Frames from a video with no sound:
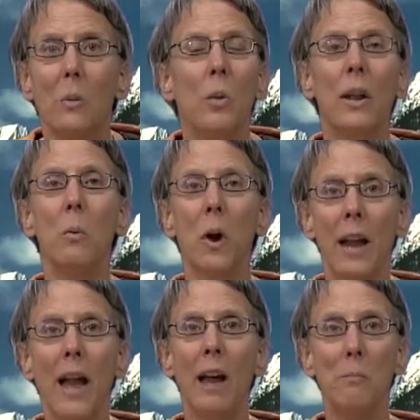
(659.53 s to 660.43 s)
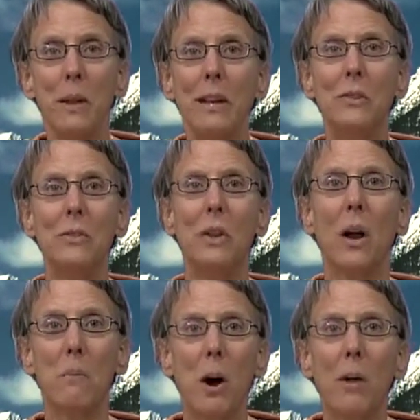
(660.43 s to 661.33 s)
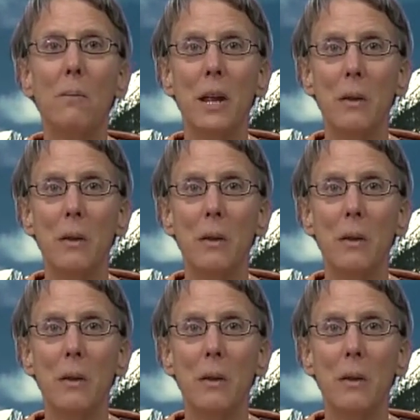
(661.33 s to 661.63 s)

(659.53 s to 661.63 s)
we want to have peace among